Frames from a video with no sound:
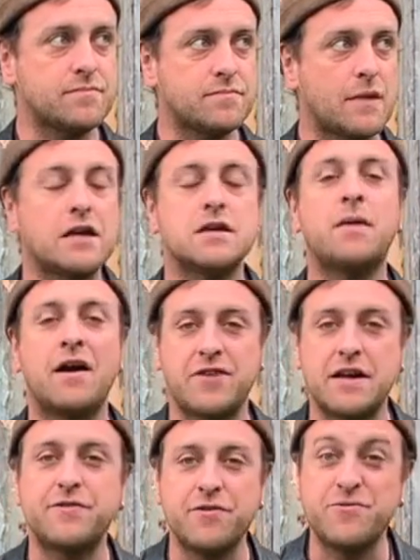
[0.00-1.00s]
You might
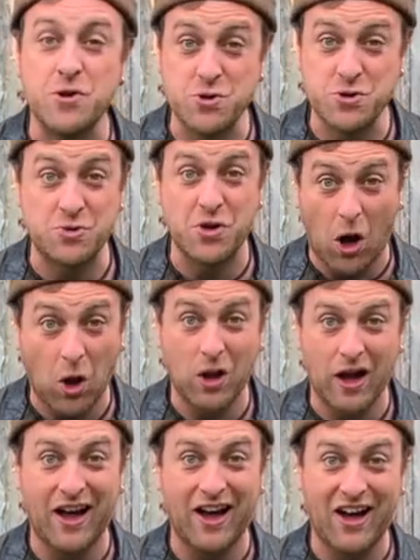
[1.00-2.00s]
think of a voodoo doll,
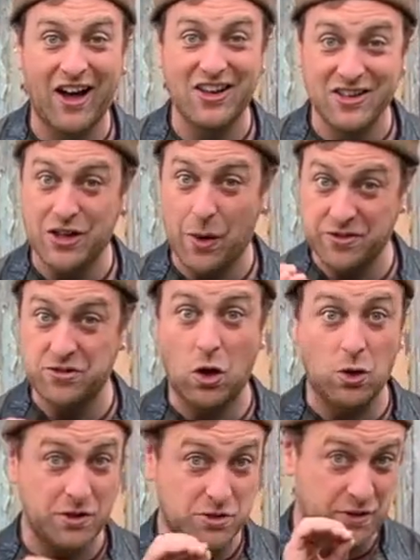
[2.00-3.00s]
a
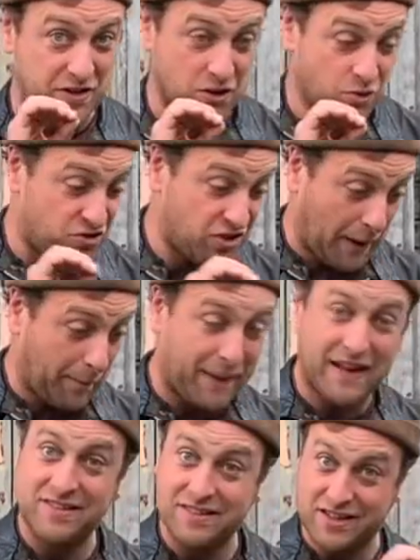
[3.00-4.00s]
doll which you stick
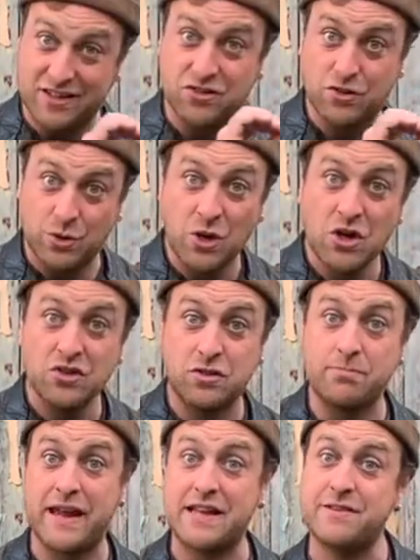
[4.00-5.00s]
pins into to
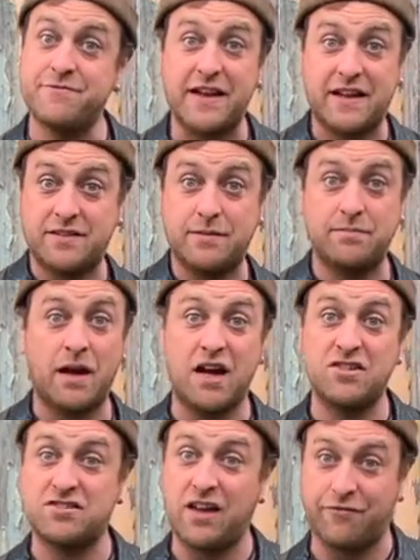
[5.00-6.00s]
make the victim
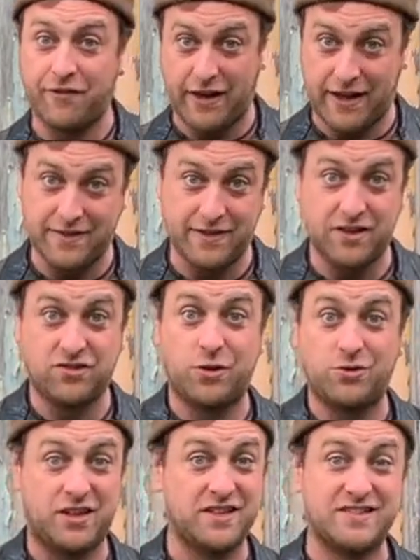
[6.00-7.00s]
suffer in the
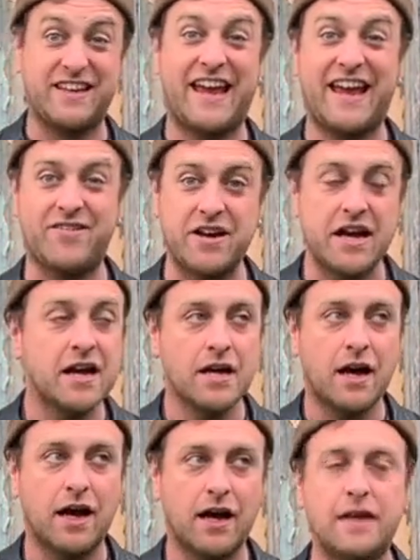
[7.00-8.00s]
associated area.
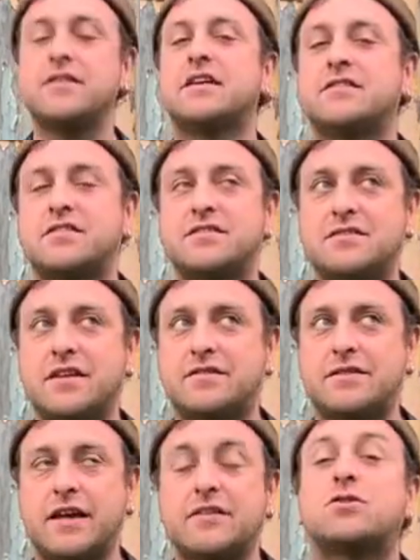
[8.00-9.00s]

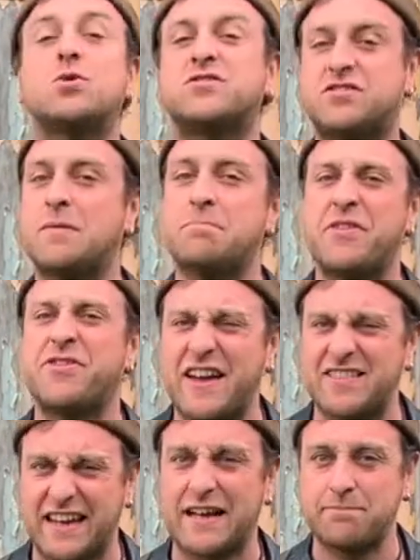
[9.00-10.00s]
It's called
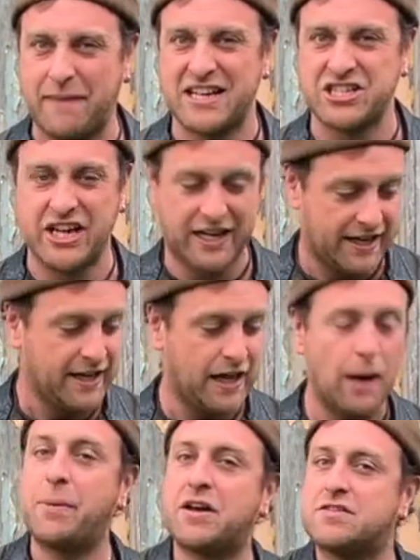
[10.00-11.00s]
sympathetic magic
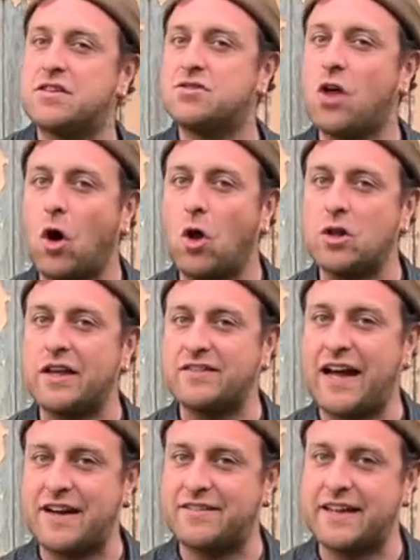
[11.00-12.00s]
because the doll is
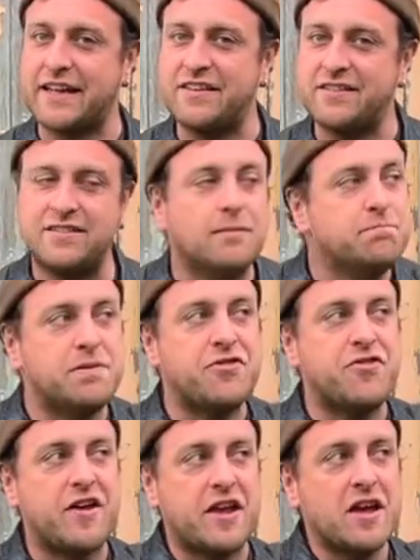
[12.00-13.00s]
acting in
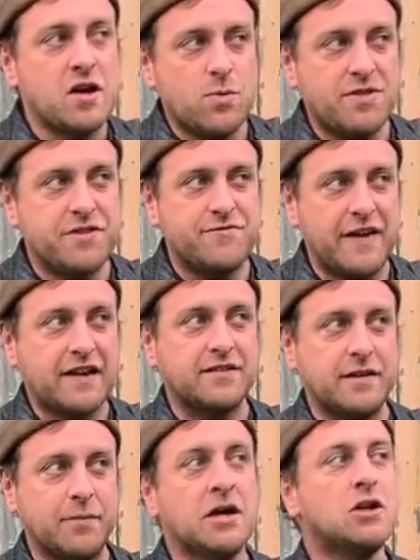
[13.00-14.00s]
sympathy with the
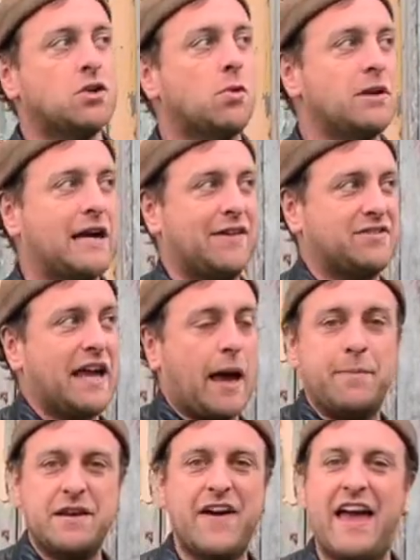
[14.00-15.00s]
victim. Normally you have to get a
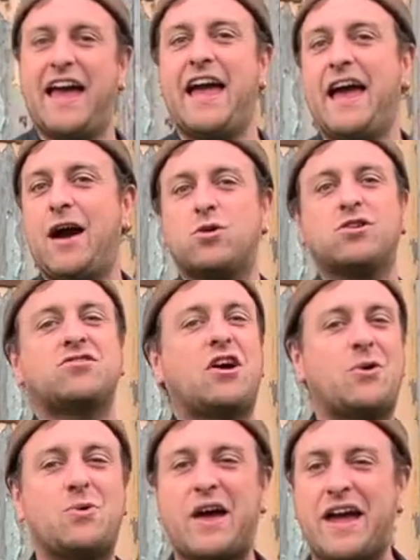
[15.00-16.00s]
bit of hair or a
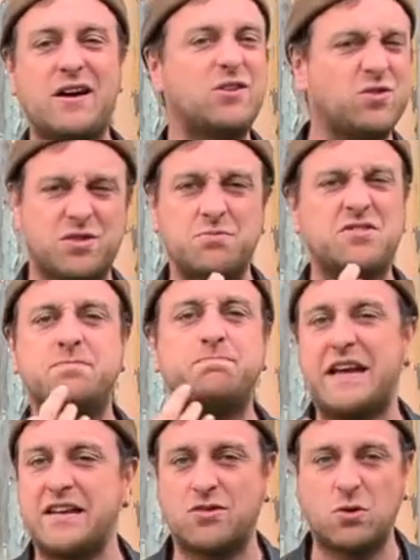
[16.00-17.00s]
toenail or some
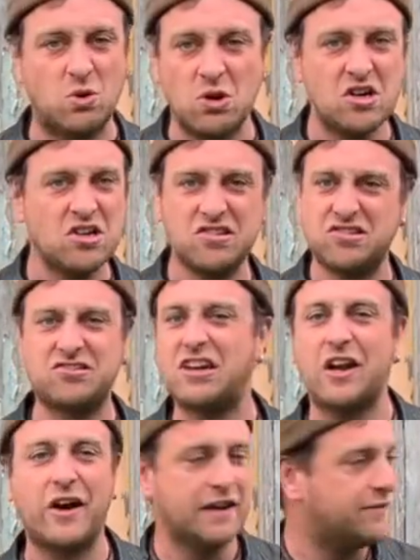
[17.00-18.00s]
spit or
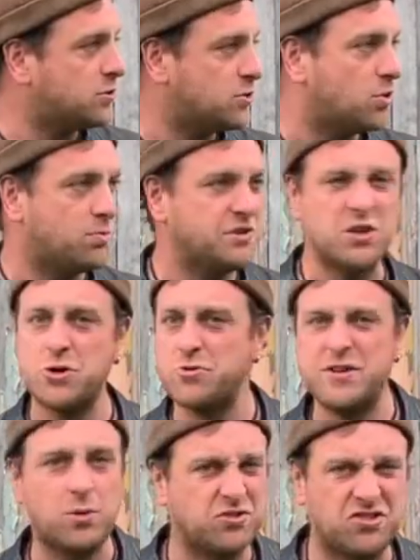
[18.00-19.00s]
saliva or
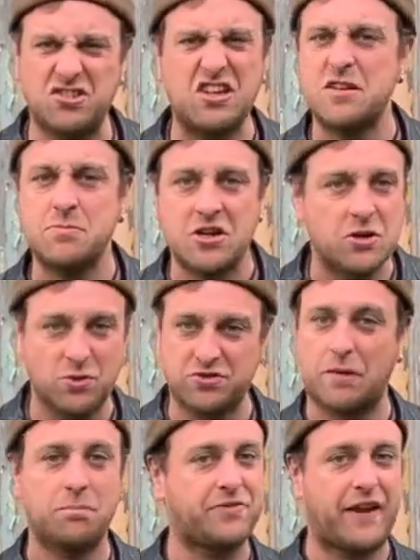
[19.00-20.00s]
urine or semen or
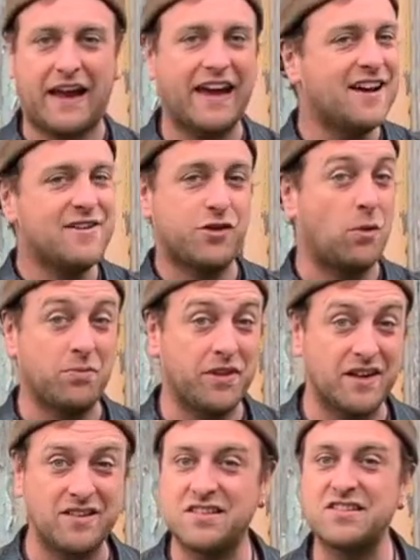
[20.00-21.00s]
something from
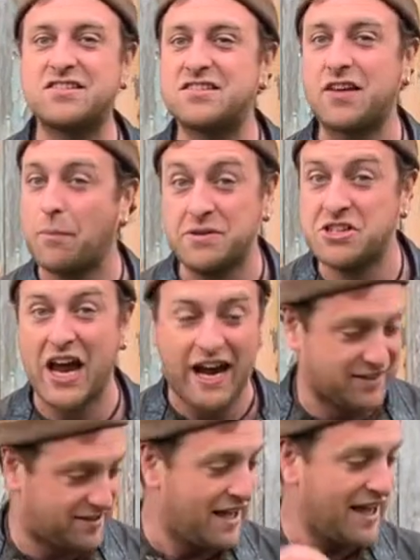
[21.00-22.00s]
the
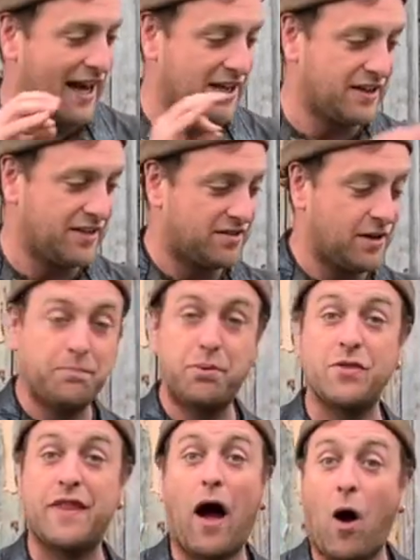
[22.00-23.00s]
subject, and you need to
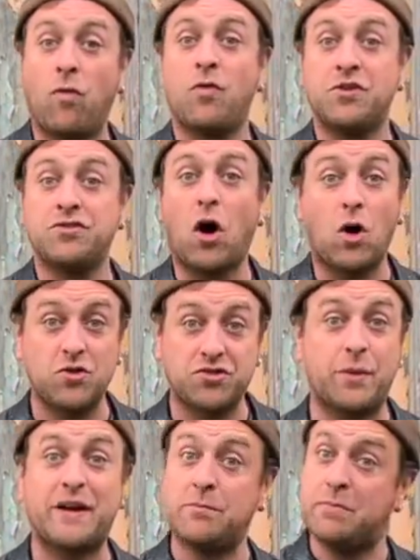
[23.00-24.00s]
put that on the doll so
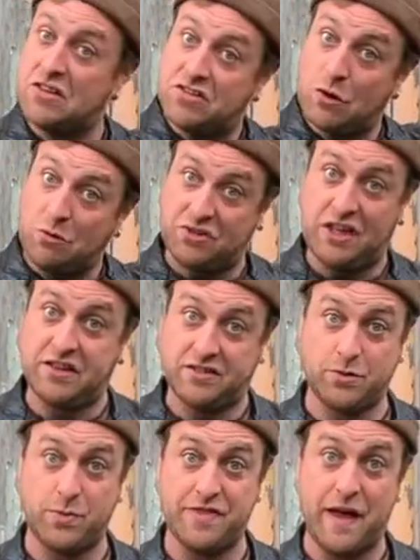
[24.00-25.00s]
it can be
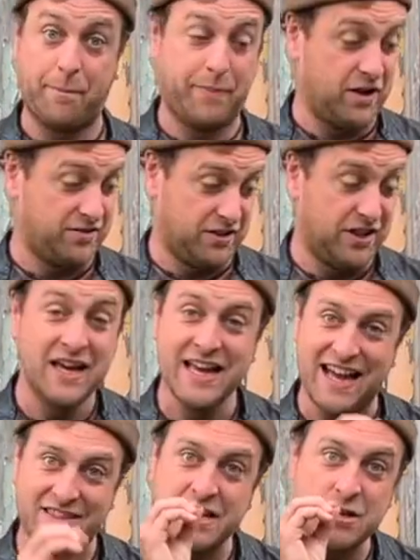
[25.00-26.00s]
associated with that person,
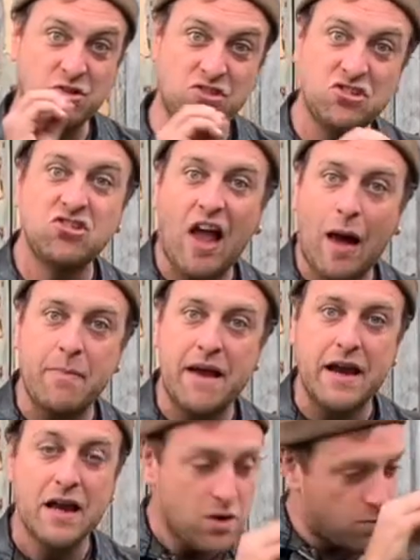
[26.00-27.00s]
and then you stab it
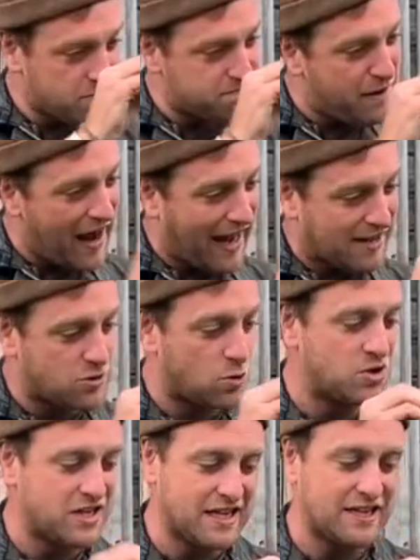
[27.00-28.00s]
with
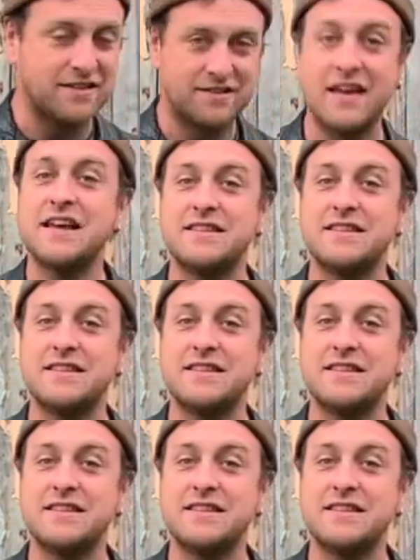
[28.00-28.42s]
blackthorn needles.